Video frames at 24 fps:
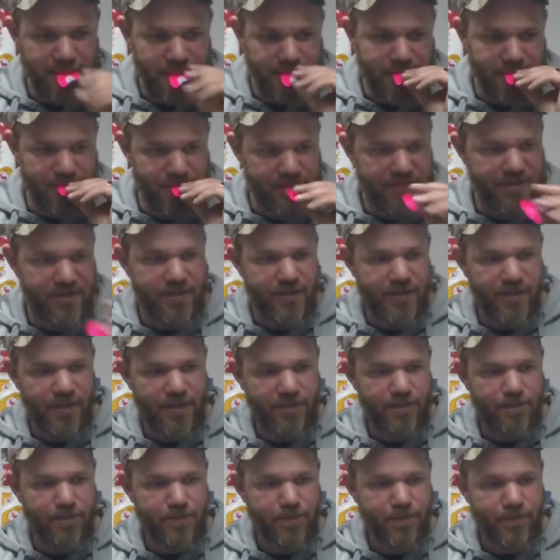like with
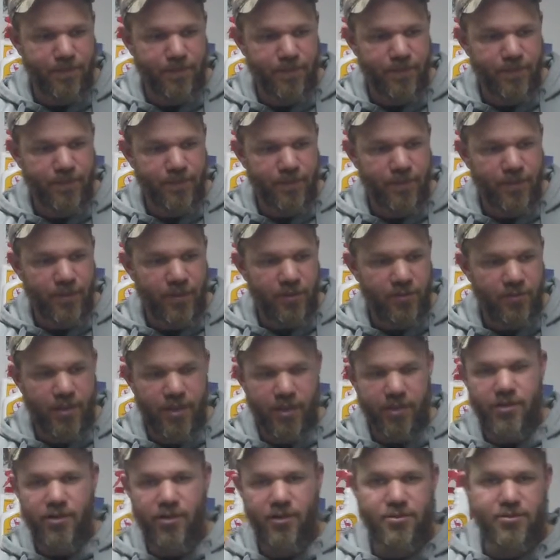the
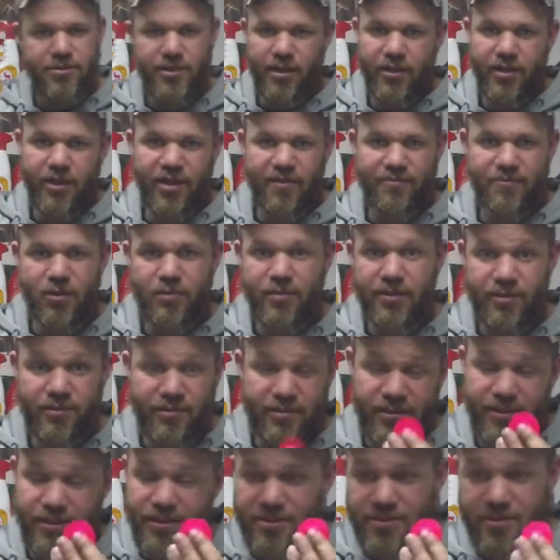pot calls, not a lot of movement.
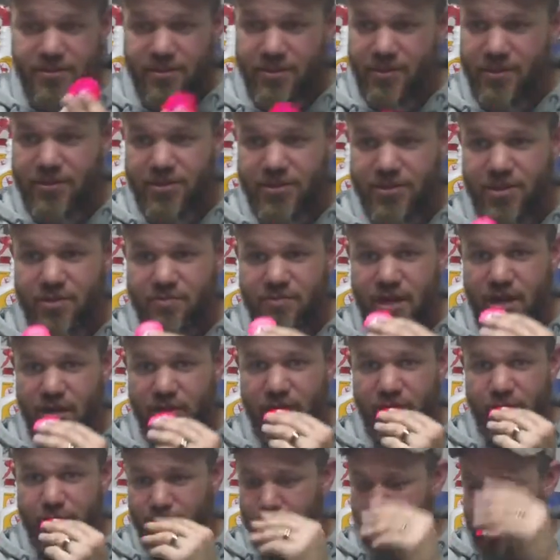This, it's in your
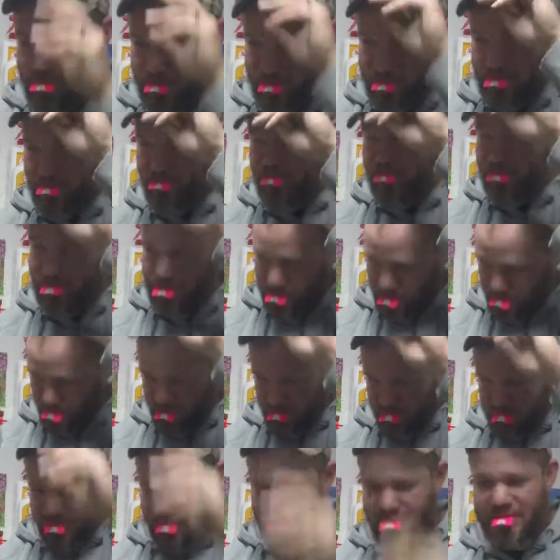mouth.
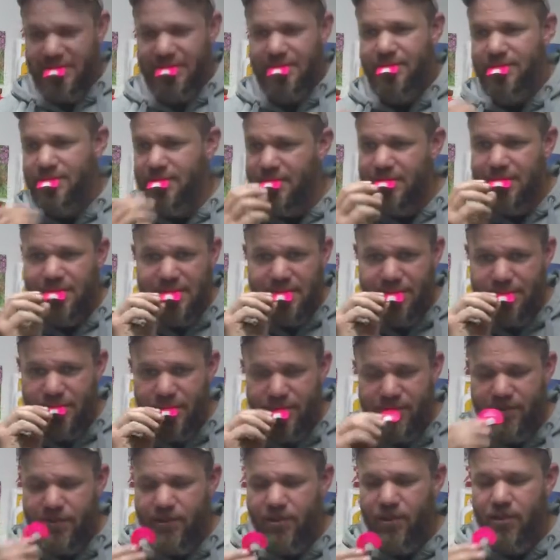You're not doing a whole lot of
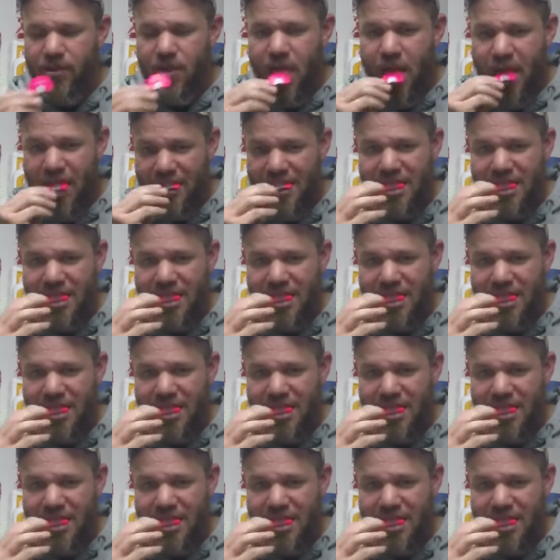movement at all.